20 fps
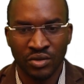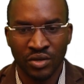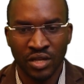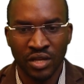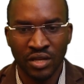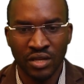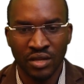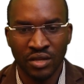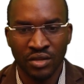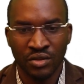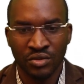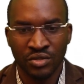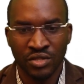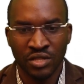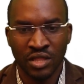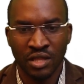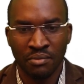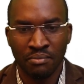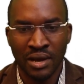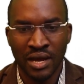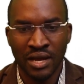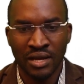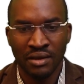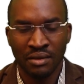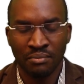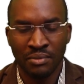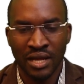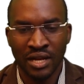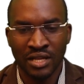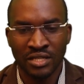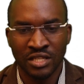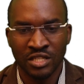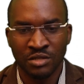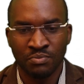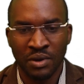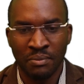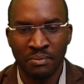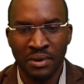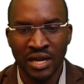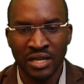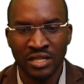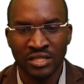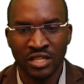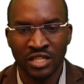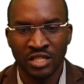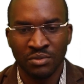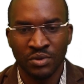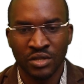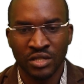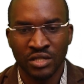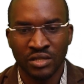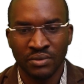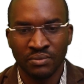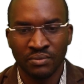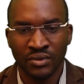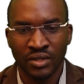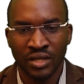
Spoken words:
Okay, you see the balances per bank statement,